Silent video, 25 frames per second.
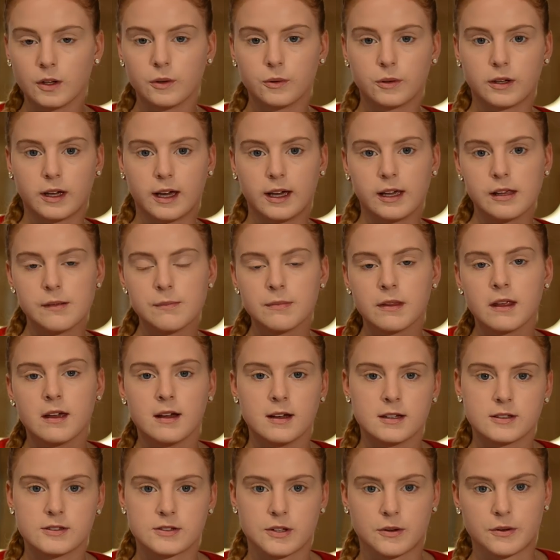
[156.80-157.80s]
Okay.
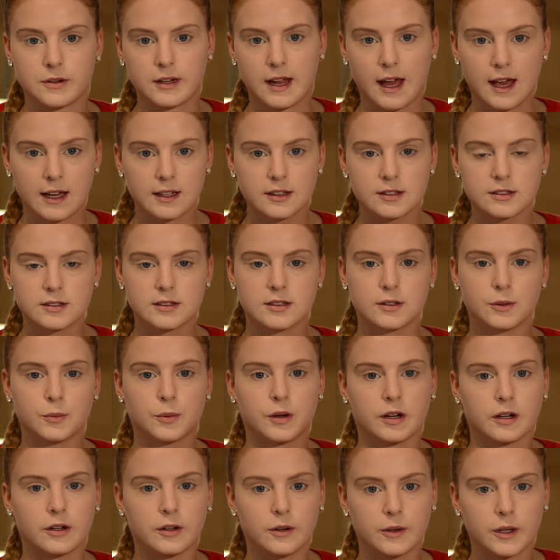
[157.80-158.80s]
So next,
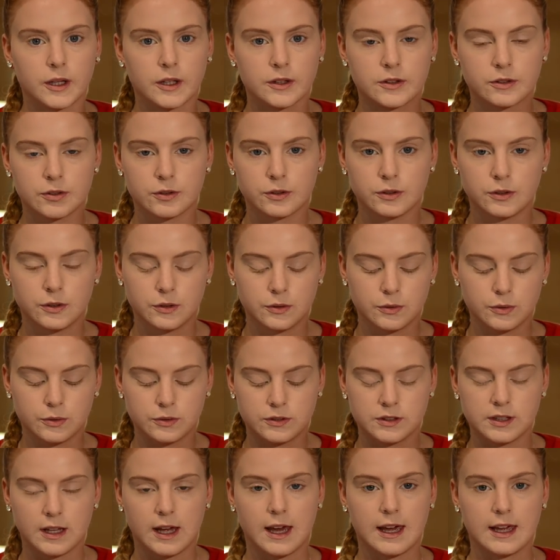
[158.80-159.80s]
we're going to
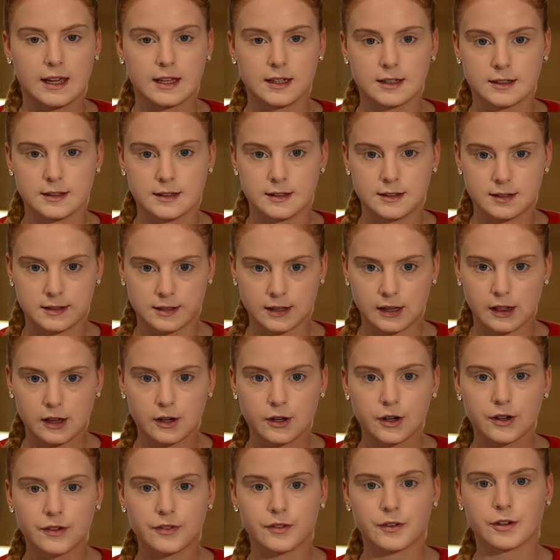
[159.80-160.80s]
use a
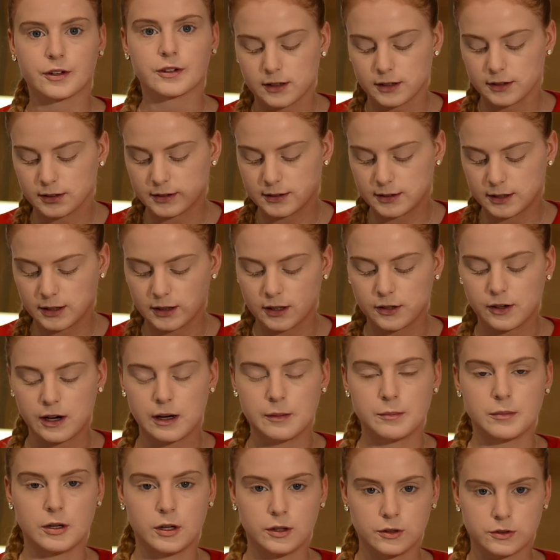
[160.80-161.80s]
concealer. For concealer,
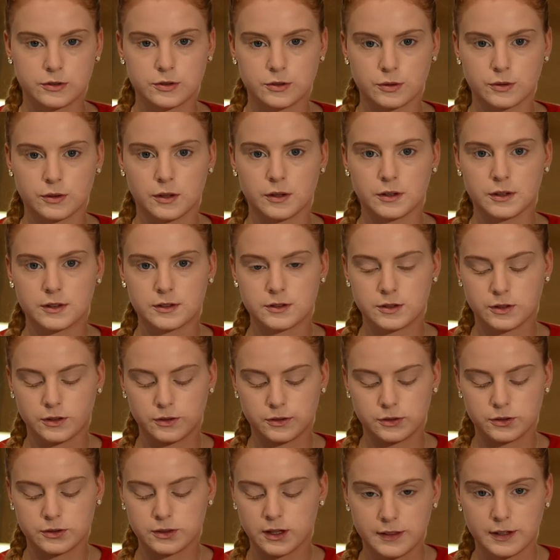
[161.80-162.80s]
I'm also going to
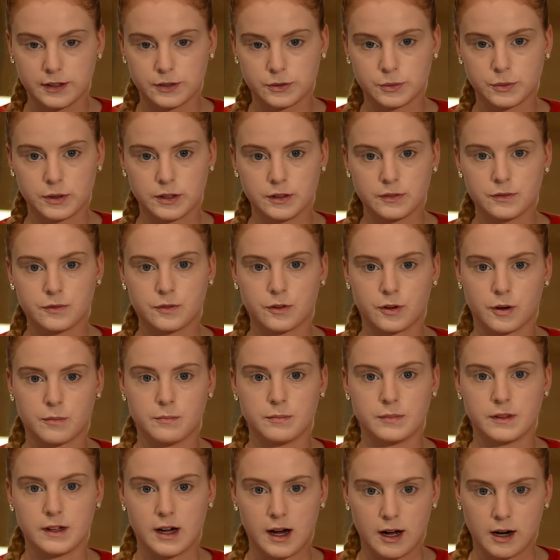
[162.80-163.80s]
use this one from
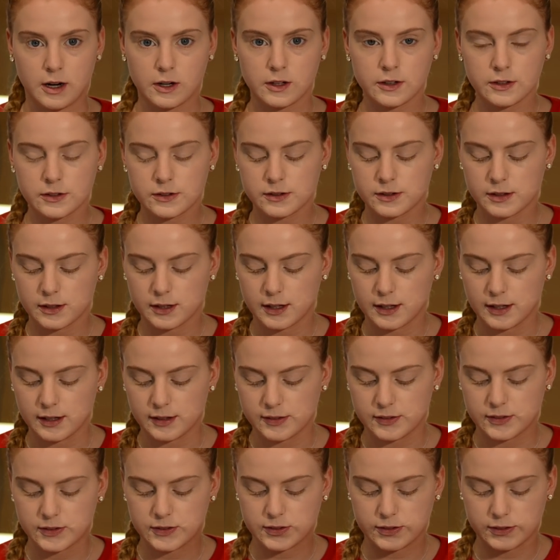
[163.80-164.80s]
NARS.
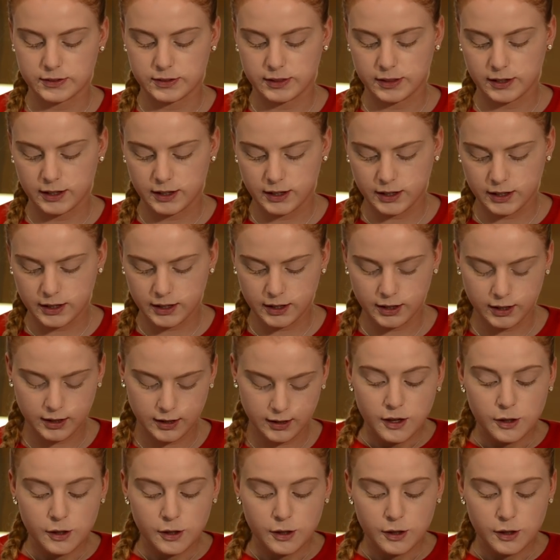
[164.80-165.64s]
It's the